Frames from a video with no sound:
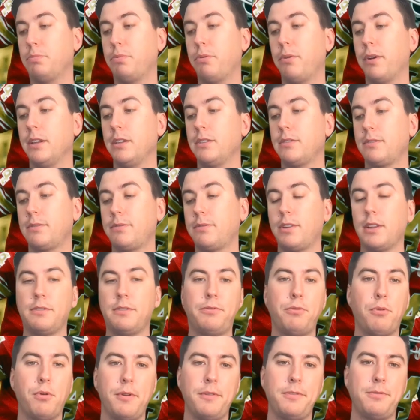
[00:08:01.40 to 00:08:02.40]
points for the
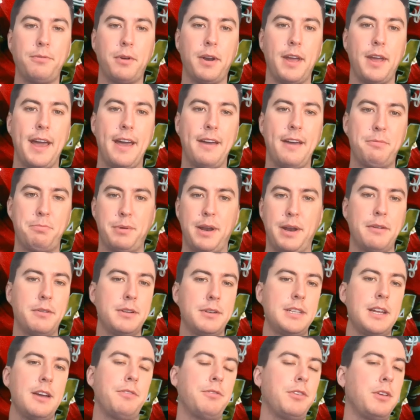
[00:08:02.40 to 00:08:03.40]
44.5, but I
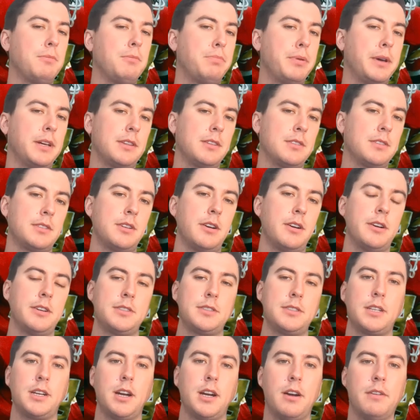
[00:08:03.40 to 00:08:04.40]
would definitely pick the Stars
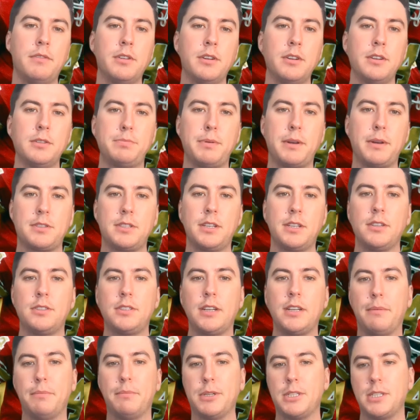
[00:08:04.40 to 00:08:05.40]
to cover, especially a
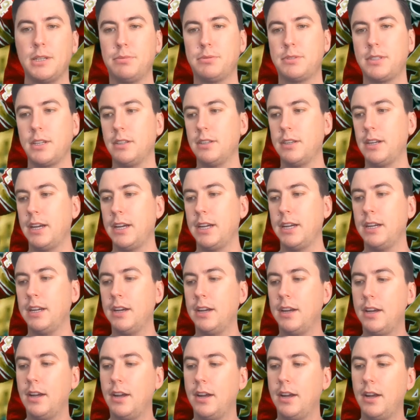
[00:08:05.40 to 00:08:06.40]
championship Sunday
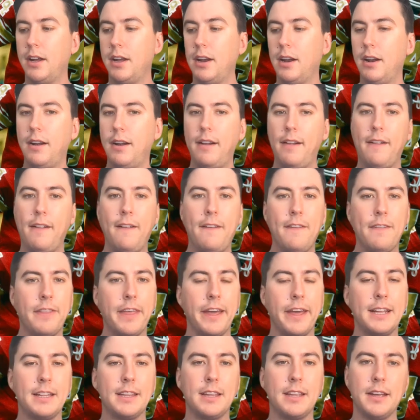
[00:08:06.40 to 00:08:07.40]

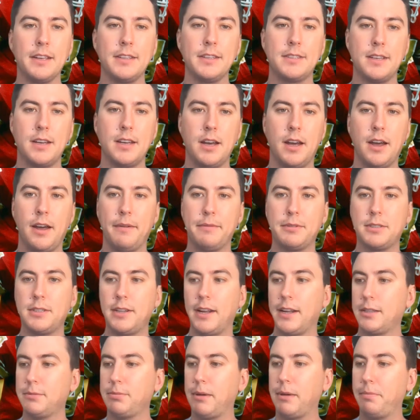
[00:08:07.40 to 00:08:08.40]
like this. So
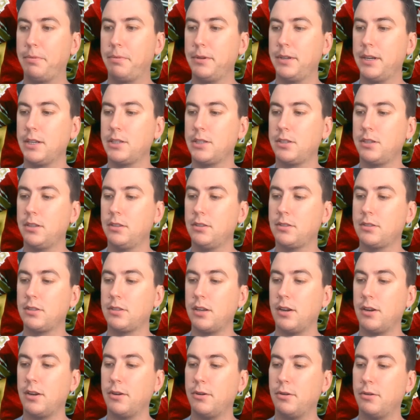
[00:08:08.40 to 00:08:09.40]
that's my prediction.
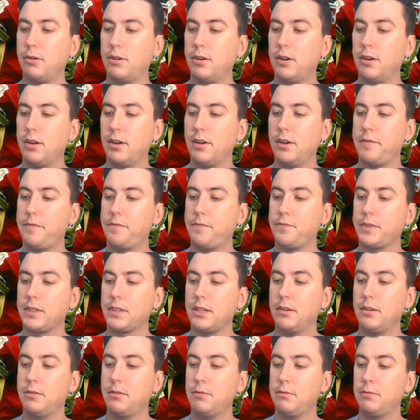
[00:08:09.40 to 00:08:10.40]
So
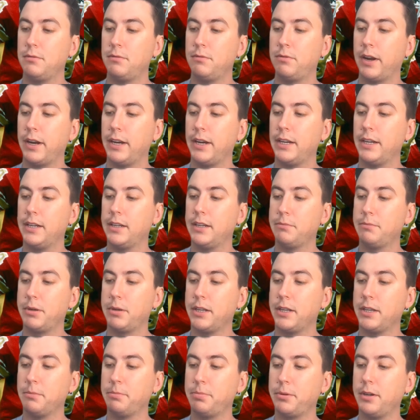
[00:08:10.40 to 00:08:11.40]
write it, put
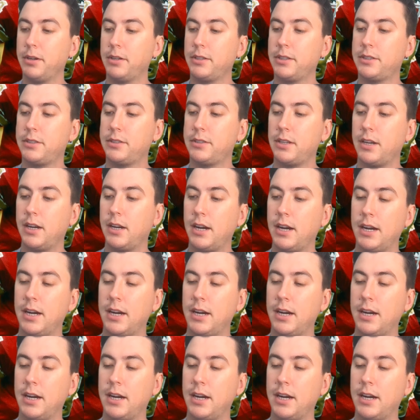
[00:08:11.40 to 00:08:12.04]
in the books.